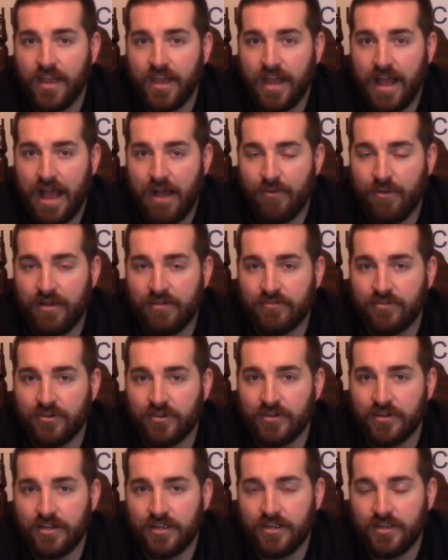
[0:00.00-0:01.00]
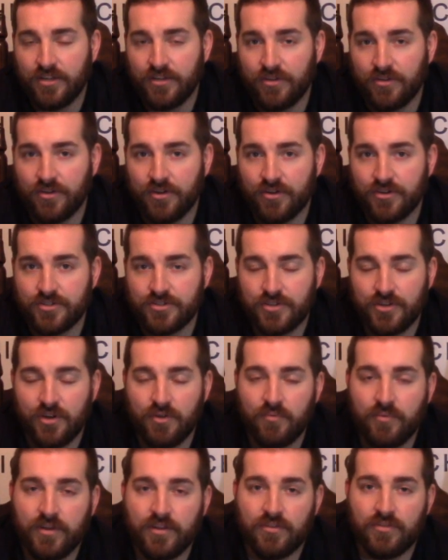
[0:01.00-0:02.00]
However, you know Gersh, you
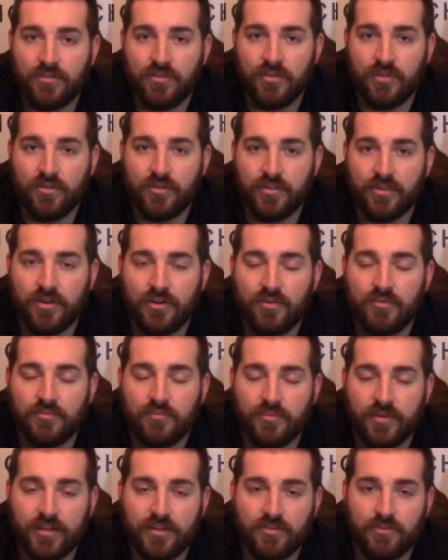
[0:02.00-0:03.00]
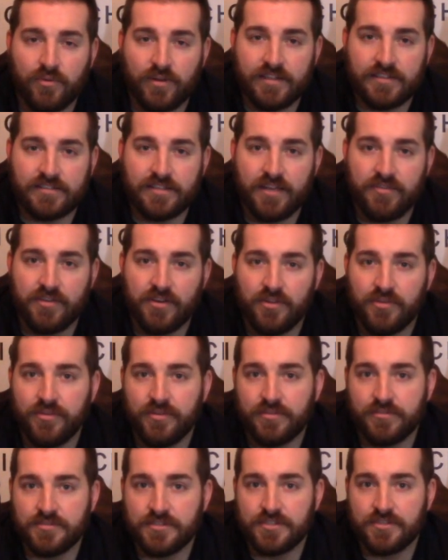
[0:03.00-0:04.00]
don't win you don't, you don't win 27
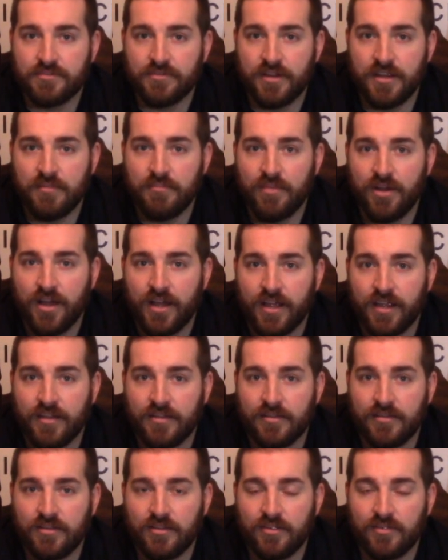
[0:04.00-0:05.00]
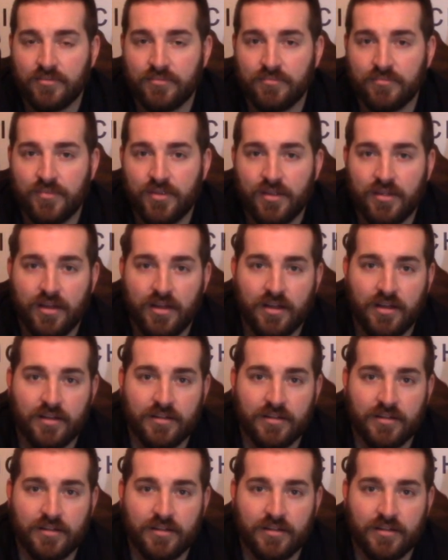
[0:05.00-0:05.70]
only lose three by you know uh,